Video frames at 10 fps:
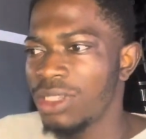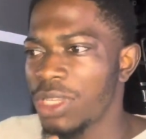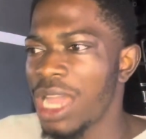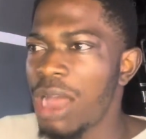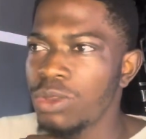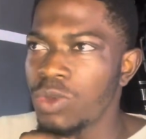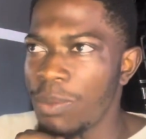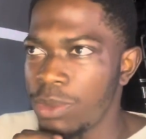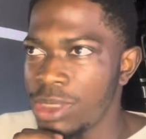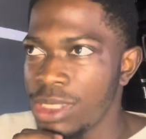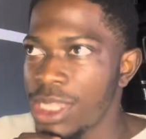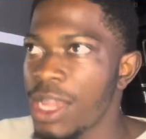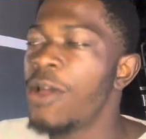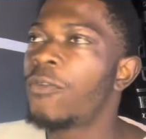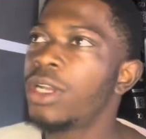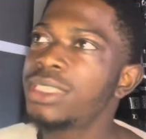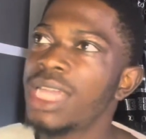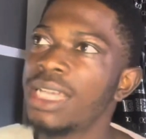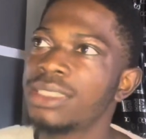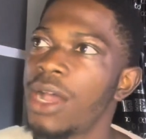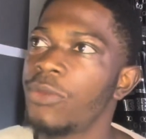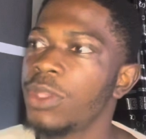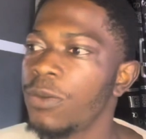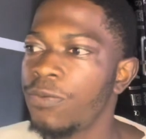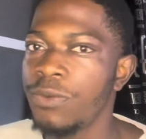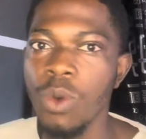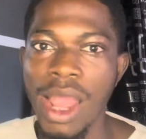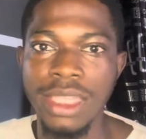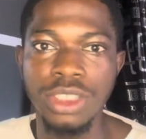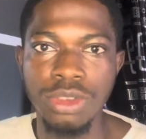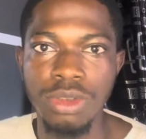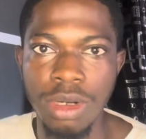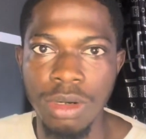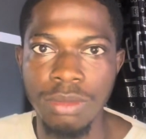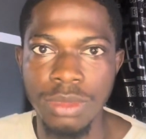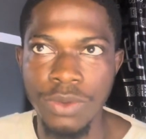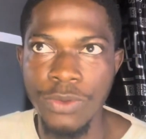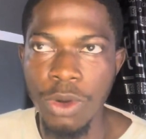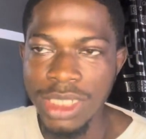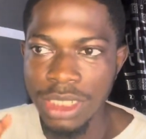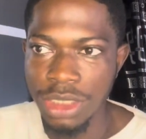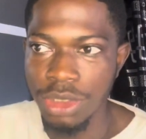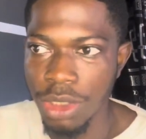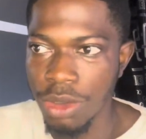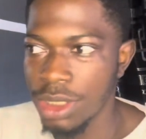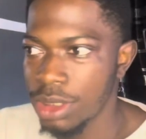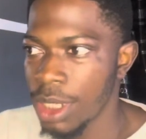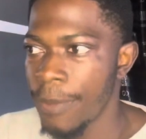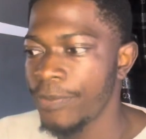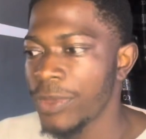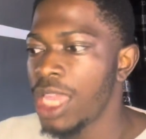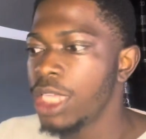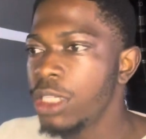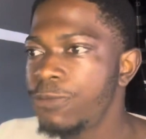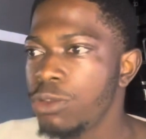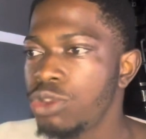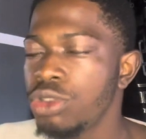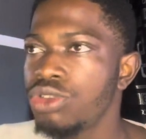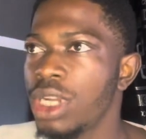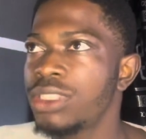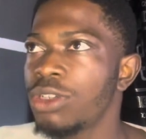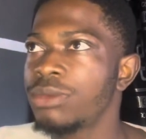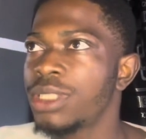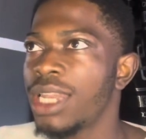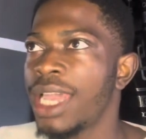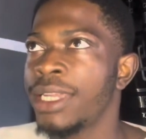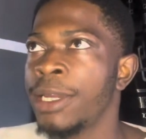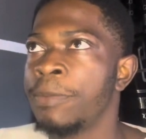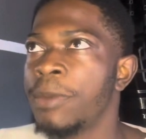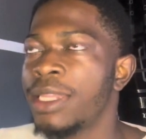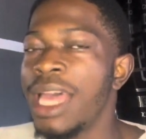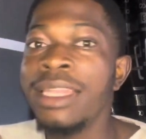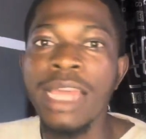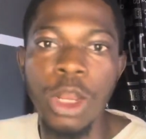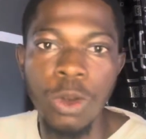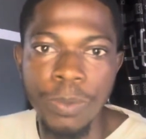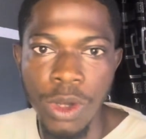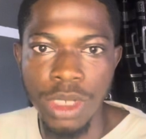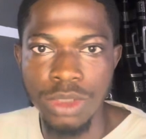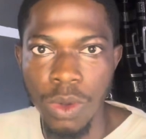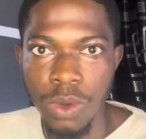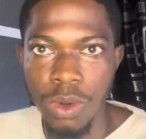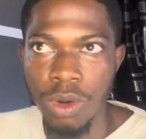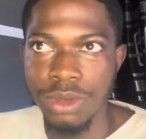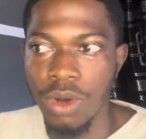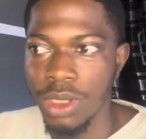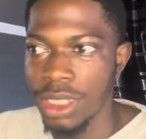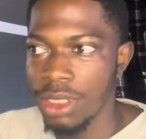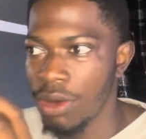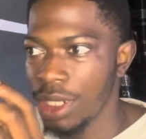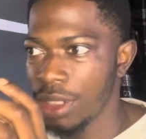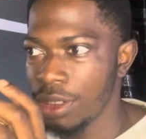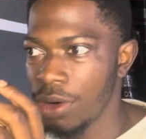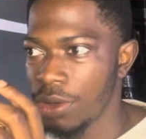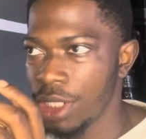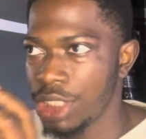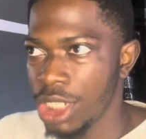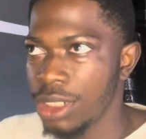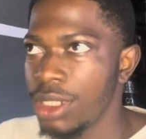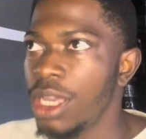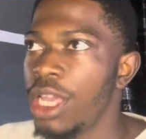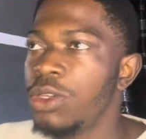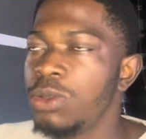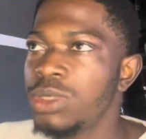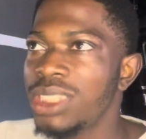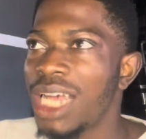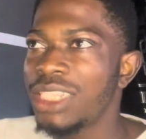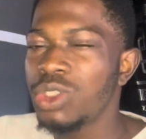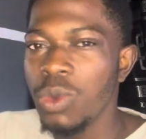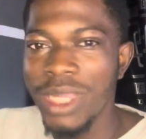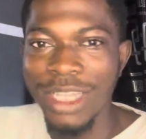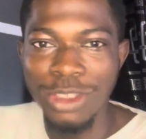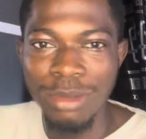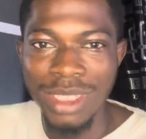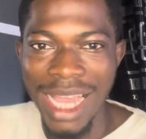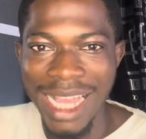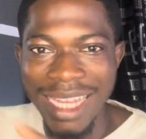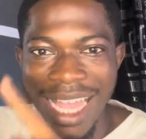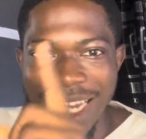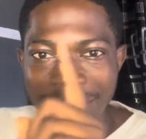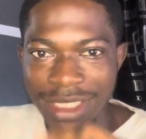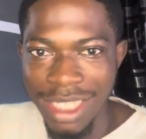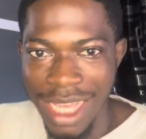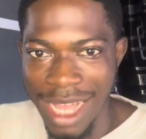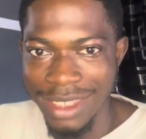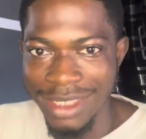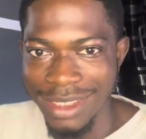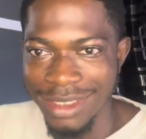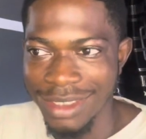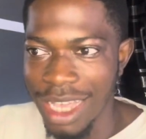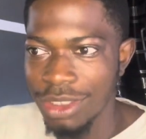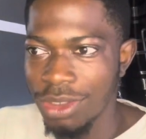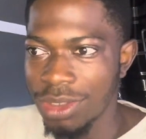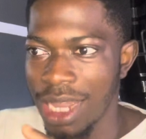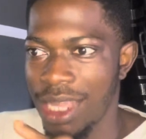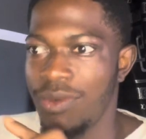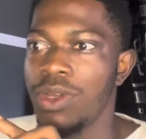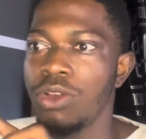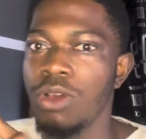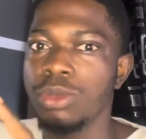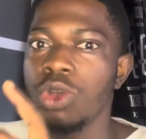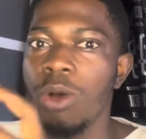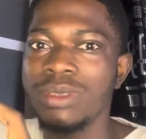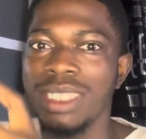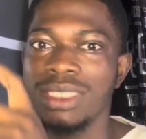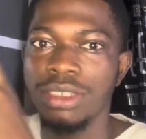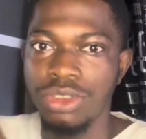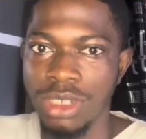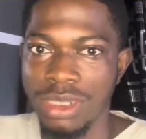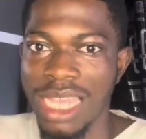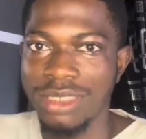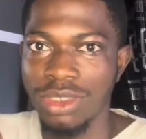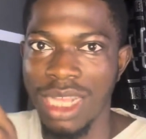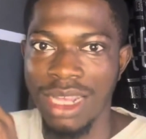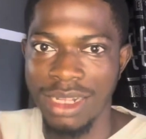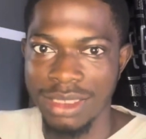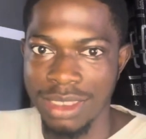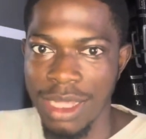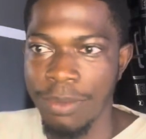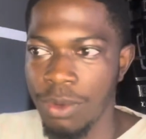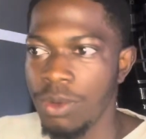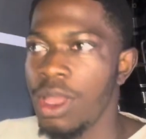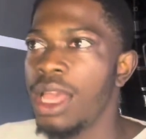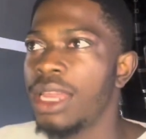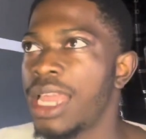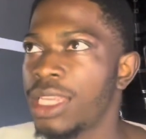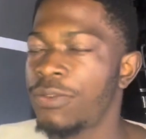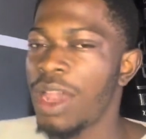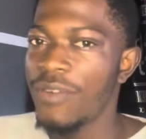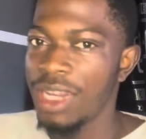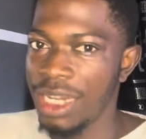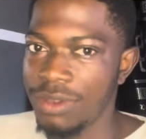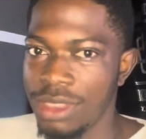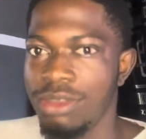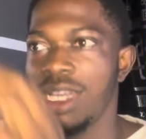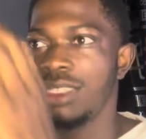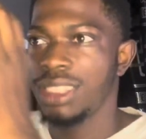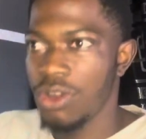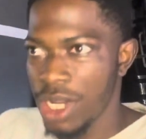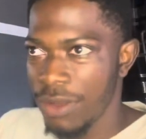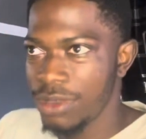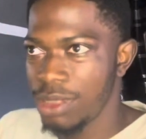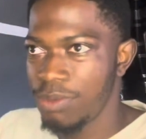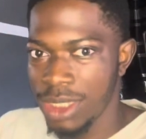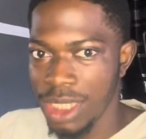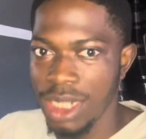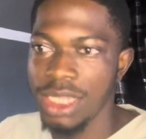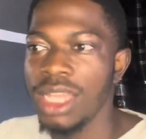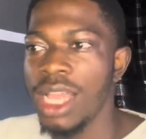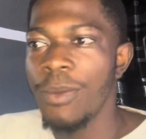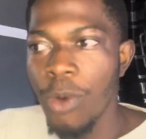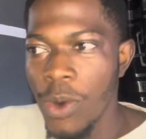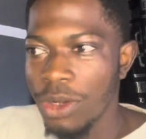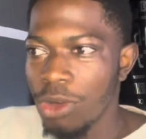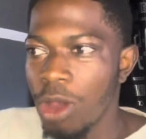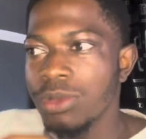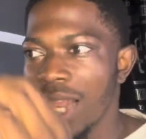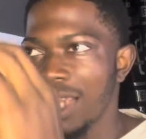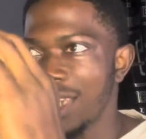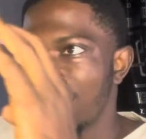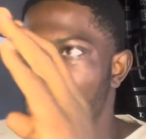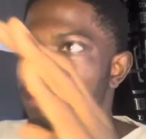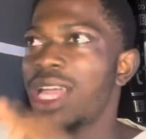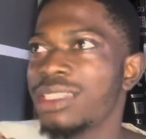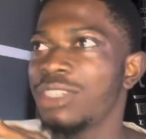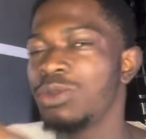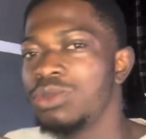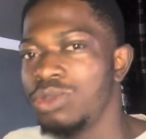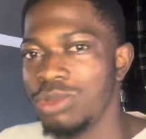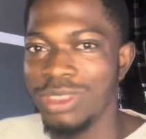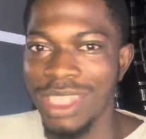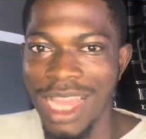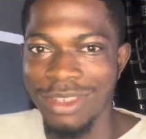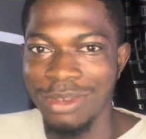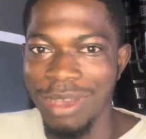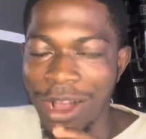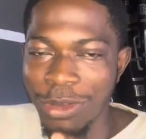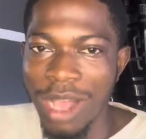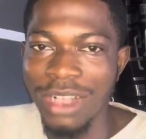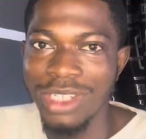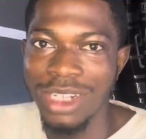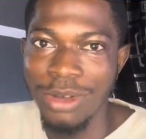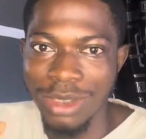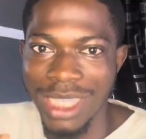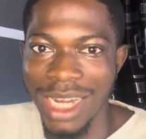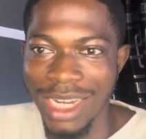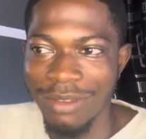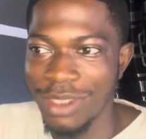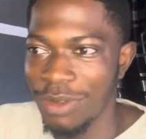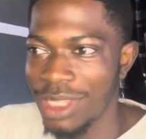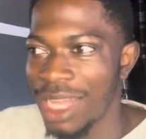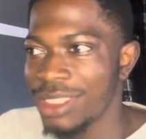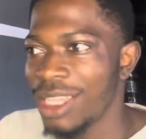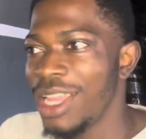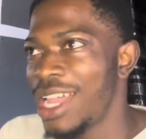Okay, how do I put it? For instance, now if you are if you're already in the Sui ecosystem, if you should create something like an LP on a chain, you will see that you will get something like an NFT card. That's just like when it comes to object centric, that's just like the example. Like if you have an NFT, you can see your NFT basically. But when it comes to like there are some tasks that you do, you see like you actually got an NFT for that.